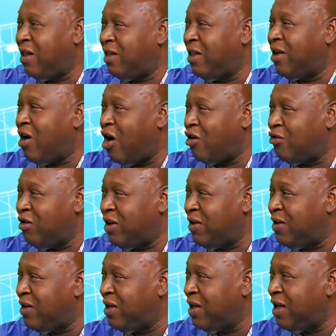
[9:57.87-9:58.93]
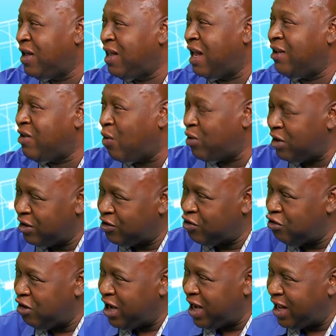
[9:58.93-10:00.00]
the concrete That's how it's
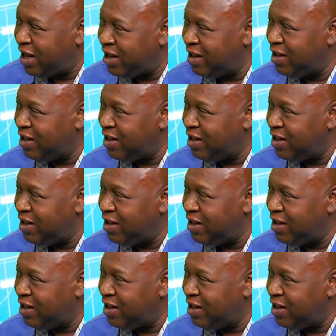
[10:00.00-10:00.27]
graded.